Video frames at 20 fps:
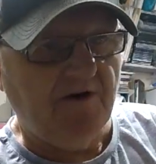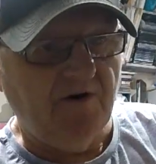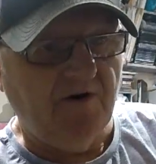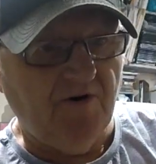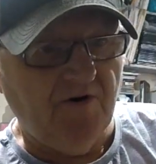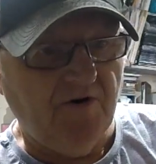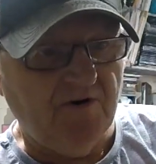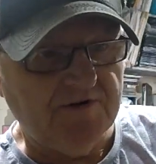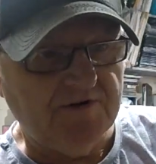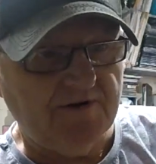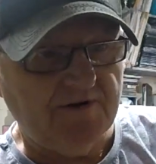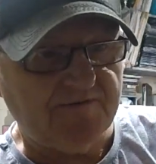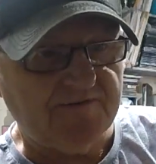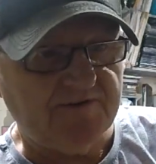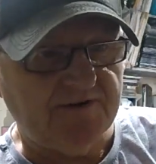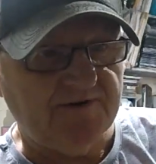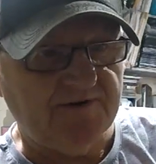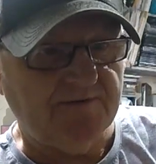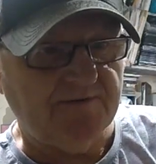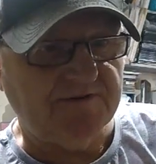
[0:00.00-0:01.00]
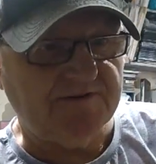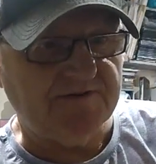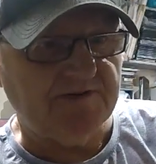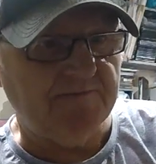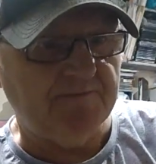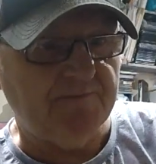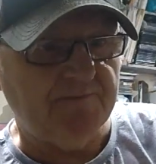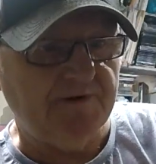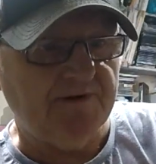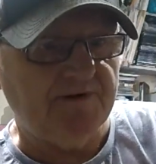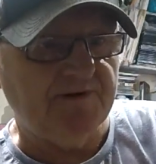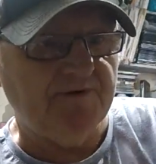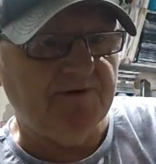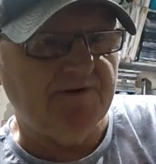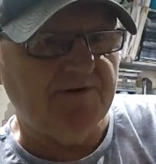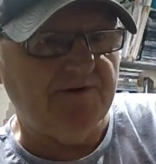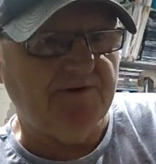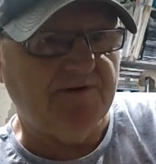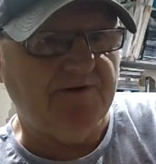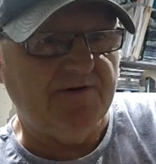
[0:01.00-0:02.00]
all you have to do is simply
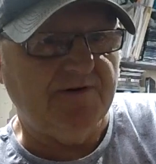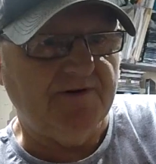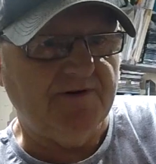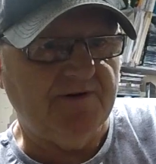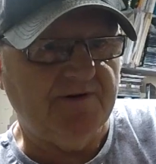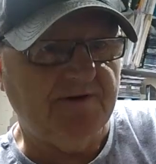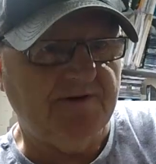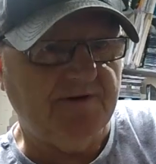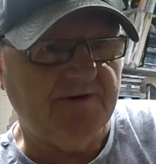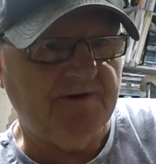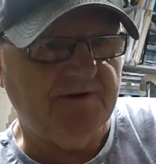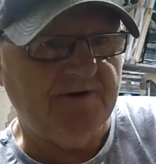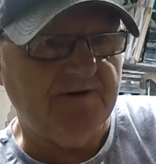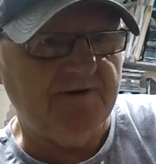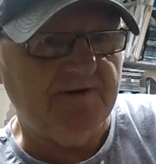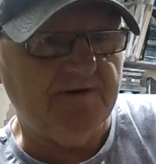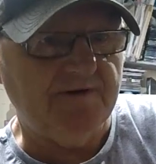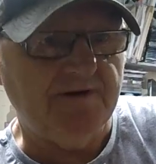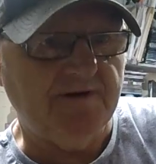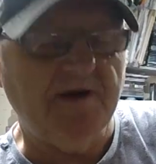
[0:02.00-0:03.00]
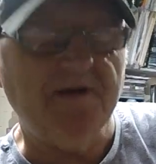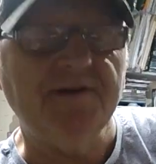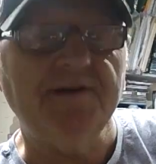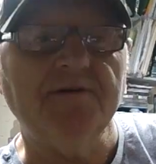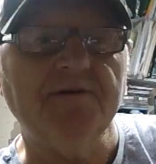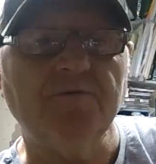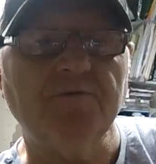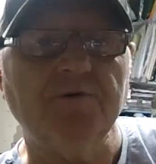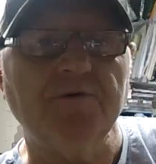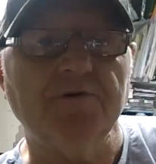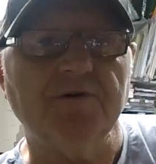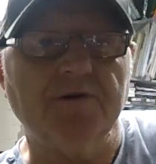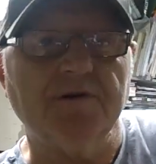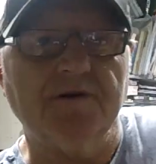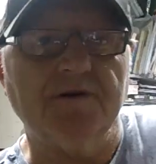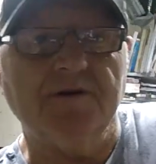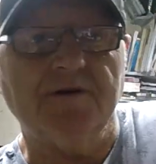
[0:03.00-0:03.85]
go and it'll work.